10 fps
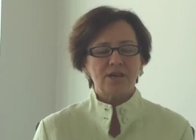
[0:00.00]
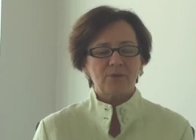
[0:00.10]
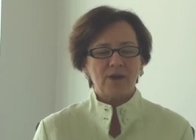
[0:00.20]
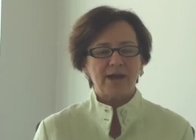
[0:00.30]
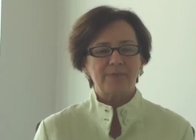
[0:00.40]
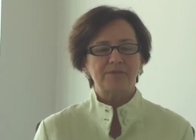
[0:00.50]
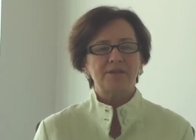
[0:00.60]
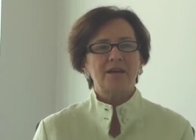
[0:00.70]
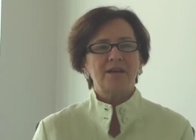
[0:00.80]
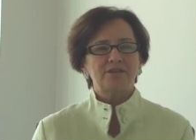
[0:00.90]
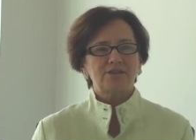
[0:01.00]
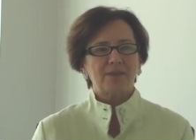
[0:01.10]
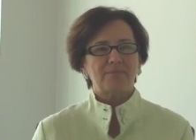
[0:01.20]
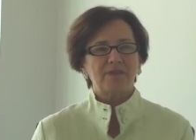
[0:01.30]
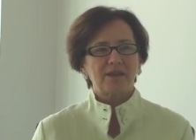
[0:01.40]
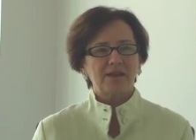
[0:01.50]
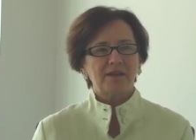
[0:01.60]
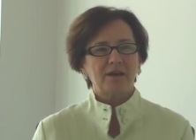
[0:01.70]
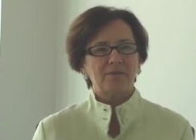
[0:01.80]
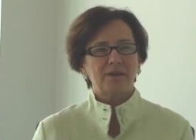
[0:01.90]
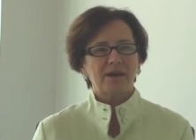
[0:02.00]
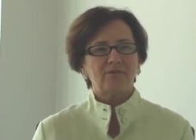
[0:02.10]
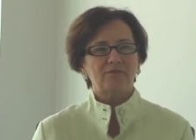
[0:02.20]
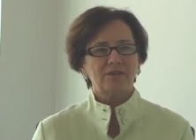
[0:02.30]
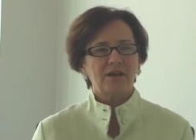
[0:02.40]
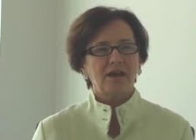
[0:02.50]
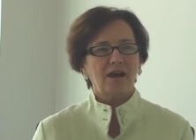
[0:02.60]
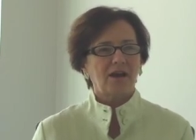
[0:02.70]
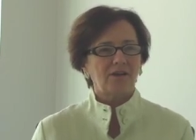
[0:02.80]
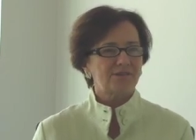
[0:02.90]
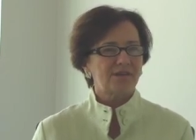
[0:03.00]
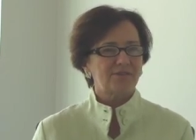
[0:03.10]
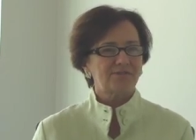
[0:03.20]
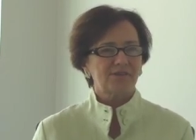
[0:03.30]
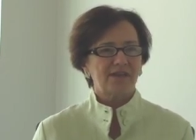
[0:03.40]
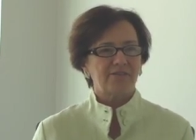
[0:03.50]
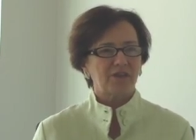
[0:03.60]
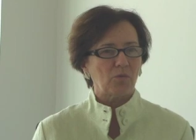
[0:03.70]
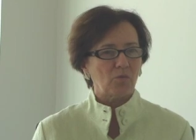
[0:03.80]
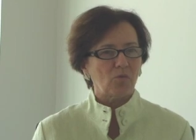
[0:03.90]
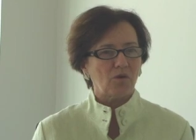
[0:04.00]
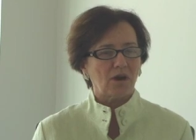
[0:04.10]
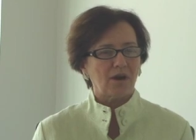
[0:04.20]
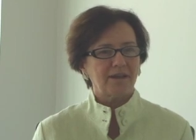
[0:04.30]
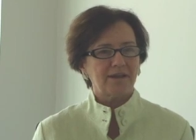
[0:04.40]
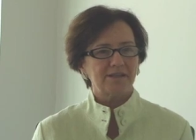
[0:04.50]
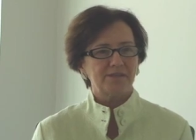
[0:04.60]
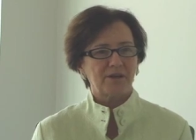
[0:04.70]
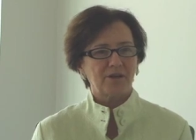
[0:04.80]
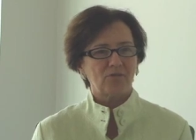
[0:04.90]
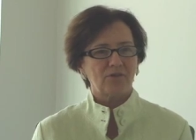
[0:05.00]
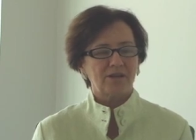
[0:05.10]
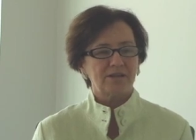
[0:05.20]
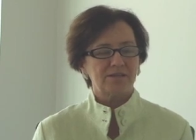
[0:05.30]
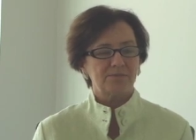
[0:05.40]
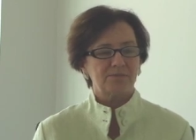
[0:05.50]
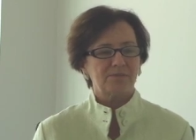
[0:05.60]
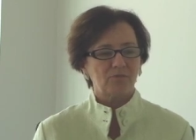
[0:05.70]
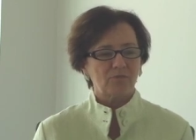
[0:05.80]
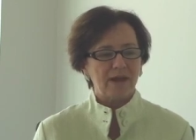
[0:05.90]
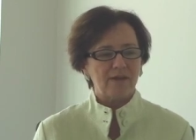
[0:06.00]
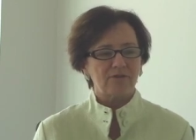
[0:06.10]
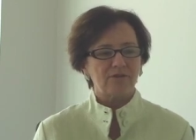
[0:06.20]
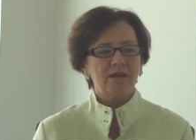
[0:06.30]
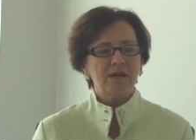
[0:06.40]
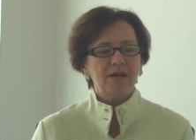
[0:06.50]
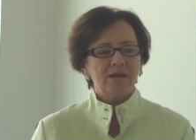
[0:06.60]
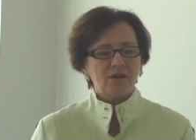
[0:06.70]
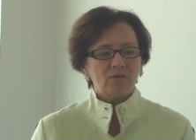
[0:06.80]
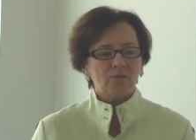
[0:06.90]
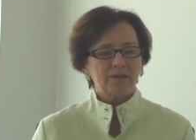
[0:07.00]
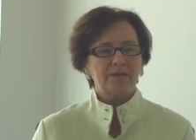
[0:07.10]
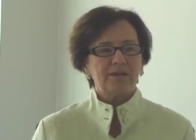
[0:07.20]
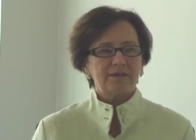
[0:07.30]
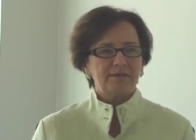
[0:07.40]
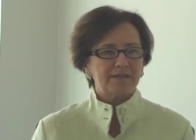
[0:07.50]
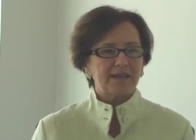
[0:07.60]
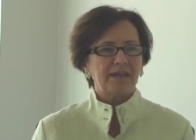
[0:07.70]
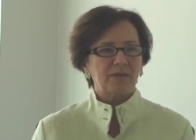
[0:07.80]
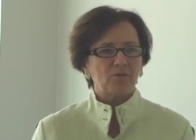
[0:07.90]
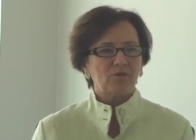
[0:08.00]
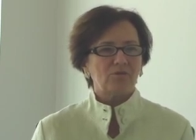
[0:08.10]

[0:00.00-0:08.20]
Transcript: perhaps stop thinking about ourselves as having a war against microorganisms, but rather really taking a more